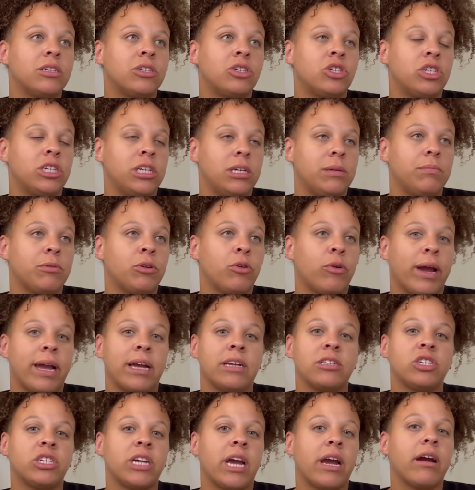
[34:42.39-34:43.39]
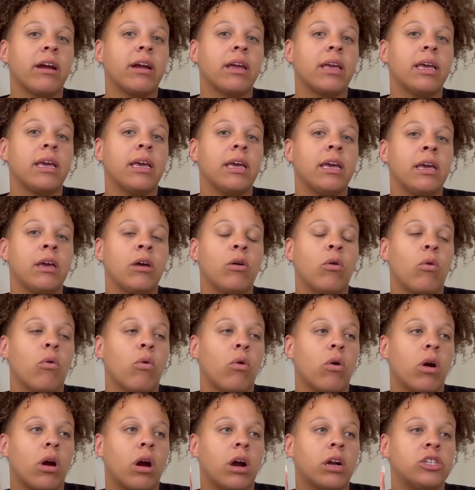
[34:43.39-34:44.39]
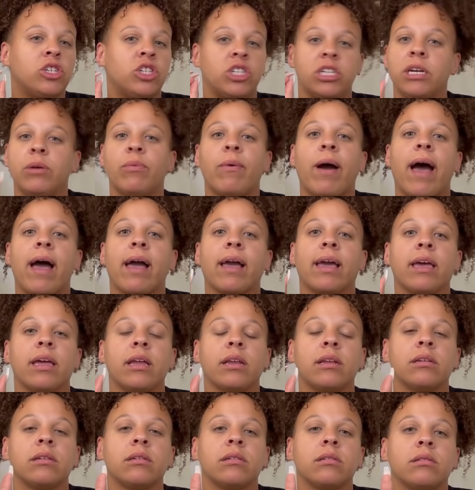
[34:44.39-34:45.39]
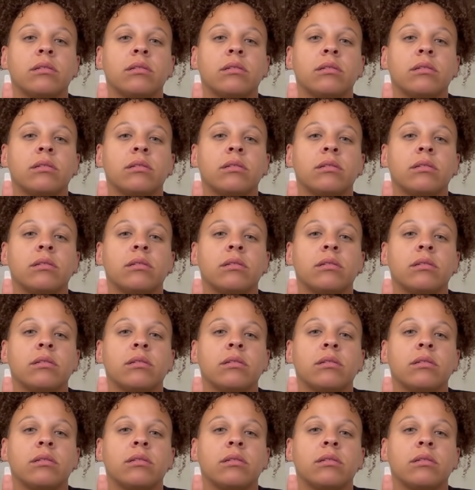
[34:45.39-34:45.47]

Jeep Grand Cherokee or G Wagon